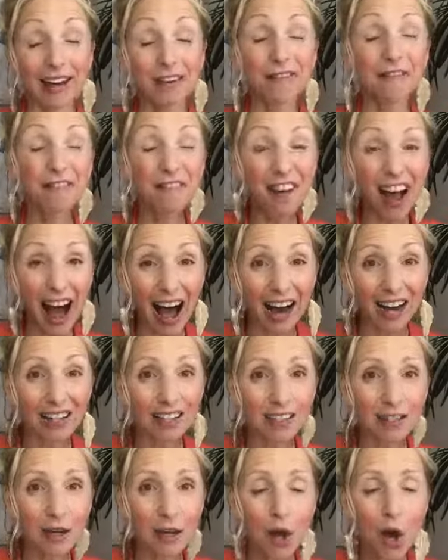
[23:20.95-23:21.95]
In
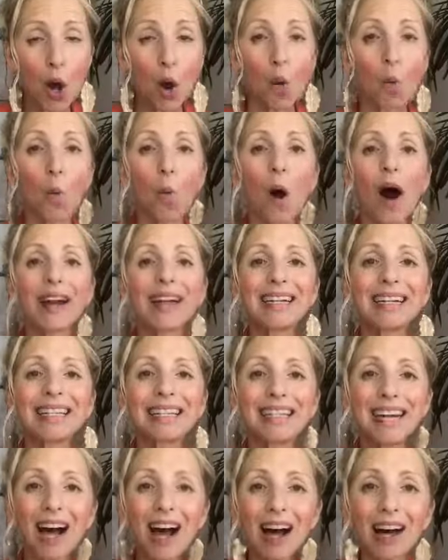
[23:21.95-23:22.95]
fact, what
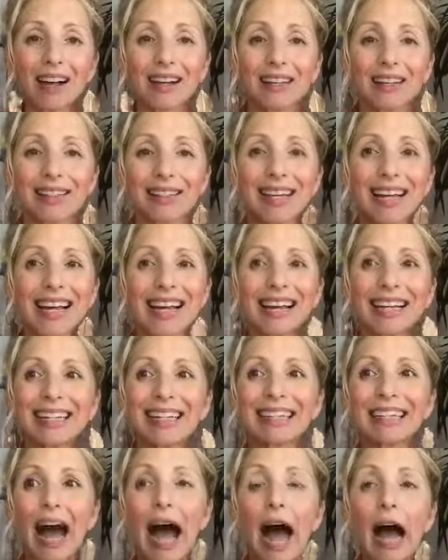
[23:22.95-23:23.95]
it does is
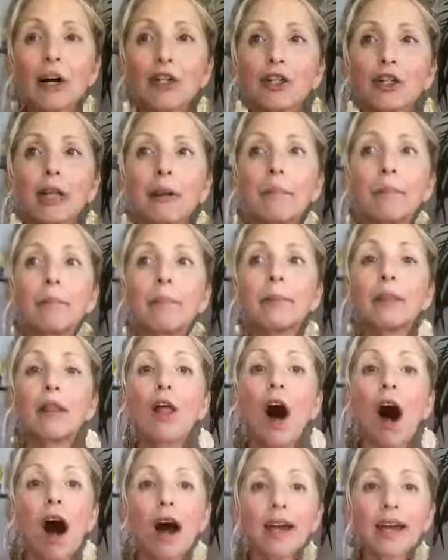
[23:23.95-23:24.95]
it's actually
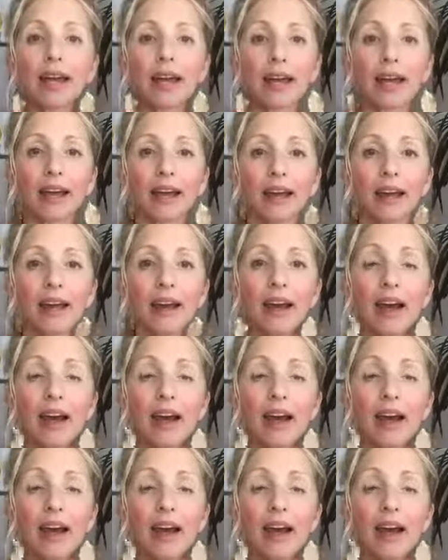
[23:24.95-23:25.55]
blocking